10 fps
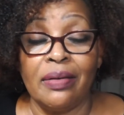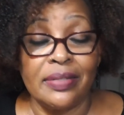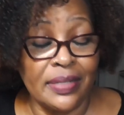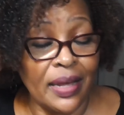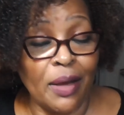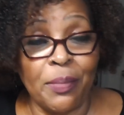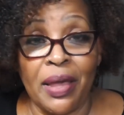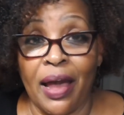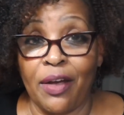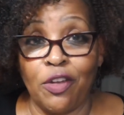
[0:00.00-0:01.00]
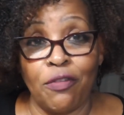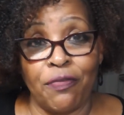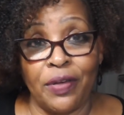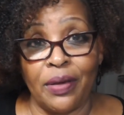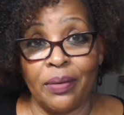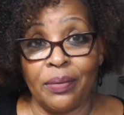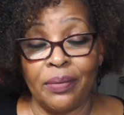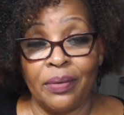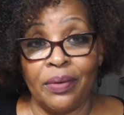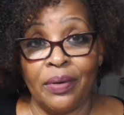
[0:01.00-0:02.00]
Tell me how you feel.
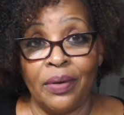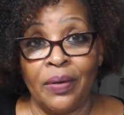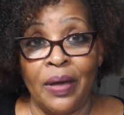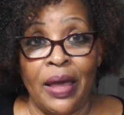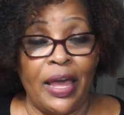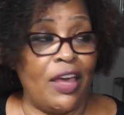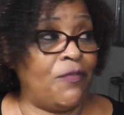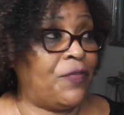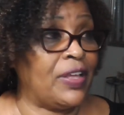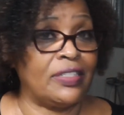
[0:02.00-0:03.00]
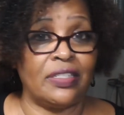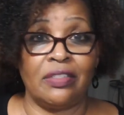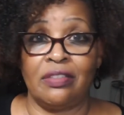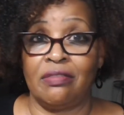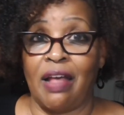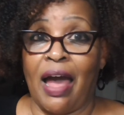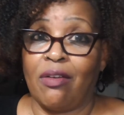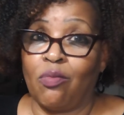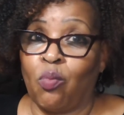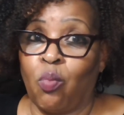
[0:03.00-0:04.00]
If it's
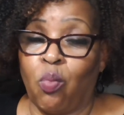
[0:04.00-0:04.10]
not